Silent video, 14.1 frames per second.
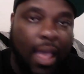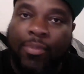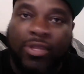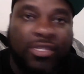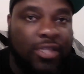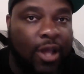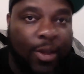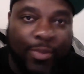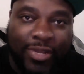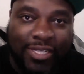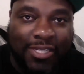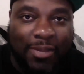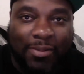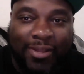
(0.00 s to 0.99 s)
I'm all
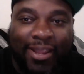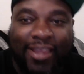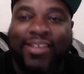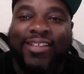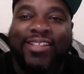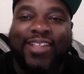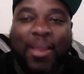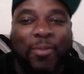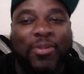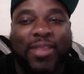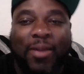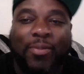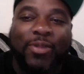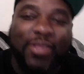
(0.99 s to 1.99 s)
mixed up today.
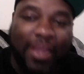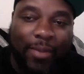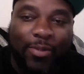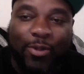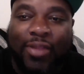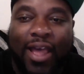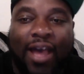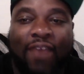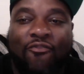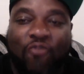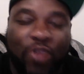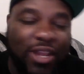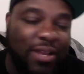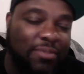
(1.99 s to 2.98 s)

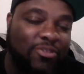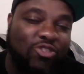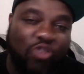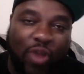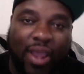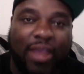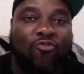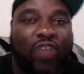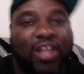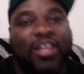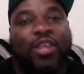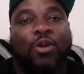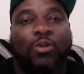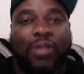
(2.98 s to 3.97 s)

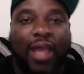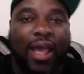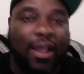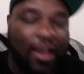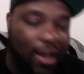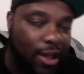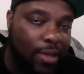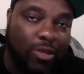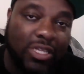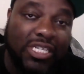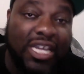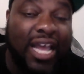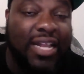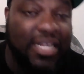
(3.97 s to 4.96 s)
www.freedomtrainradio.com. You
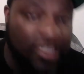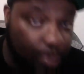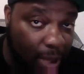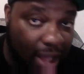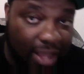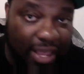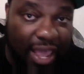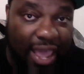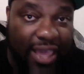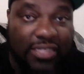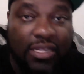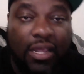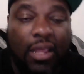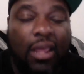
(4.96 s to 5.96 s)
can check out this
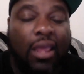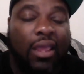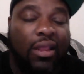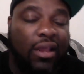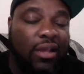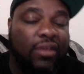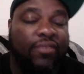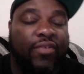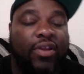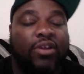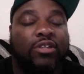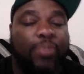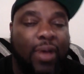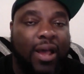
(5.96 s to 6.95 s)
podcast and other
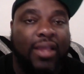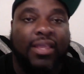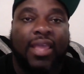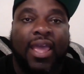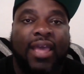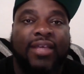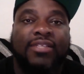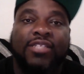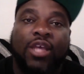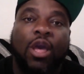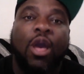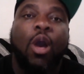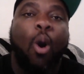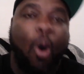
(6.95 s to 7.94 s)
various podcasts
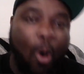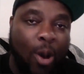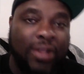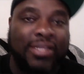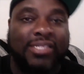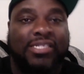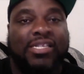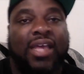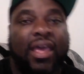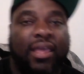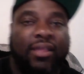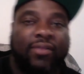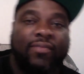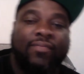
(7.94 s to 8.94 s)
on the
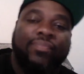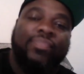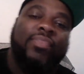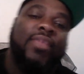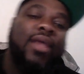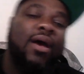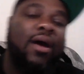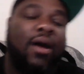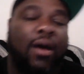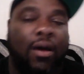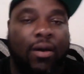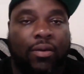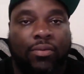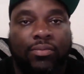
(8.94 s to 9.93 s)
site.
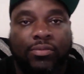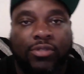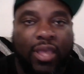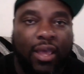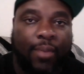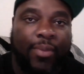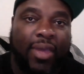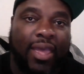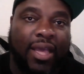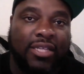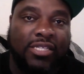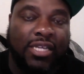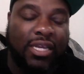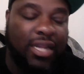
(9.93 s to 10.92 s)
So yeah, man,
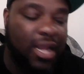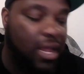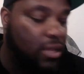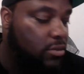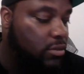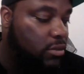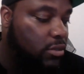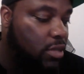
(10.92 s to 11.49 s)
y'all check it out.